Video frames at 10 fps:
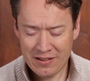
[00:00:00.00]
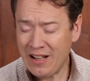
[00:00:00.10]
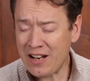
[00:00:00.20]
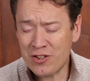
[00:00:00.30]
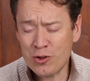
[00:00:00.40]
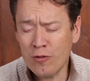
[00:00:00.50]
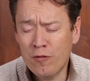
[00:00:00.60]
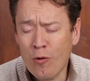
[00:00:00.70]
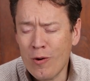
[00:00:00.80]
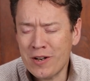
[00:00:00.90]
Let your
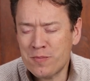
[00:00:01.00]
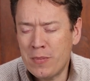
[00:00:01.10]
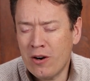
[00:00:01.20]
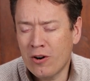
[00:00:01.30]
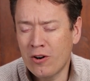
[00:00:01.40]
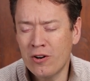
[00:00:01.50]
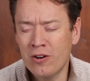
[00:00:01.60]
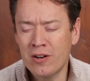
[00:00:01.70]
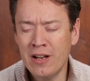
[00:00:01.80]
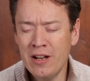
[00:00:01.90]
voice be
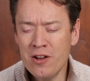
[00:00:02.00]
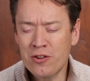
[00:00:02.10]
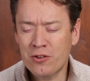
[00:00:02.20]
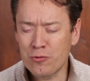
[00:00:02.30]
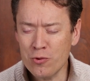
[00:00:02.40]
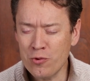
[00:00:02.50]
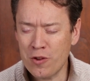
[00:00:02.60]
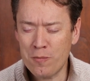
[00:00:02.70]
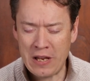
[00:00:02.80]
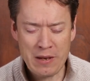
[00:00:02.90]
heard through
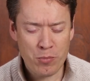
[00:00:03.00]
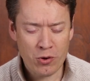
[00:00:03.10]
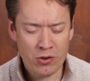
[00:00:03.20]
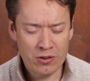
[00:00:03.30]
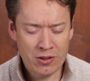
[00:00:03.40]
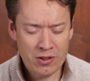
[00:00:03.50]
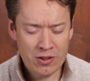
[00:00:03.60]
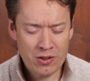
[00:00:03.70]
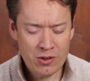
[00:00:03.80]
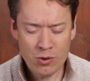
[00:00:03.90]
the people
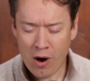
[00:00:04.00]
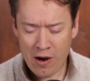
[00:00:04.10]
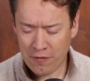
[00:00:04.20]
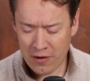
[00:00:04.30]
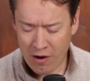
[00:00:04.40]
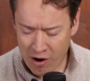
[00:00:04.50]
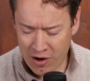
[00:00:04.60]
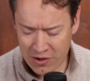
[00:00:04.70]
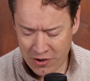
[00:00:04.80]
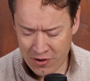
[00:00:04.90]
who often
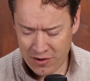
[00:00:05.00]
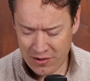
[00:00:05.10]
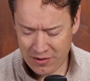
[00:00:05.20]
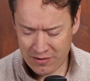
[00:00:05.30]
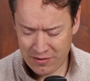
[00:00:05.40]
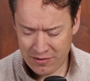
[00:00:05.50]
aren't heard.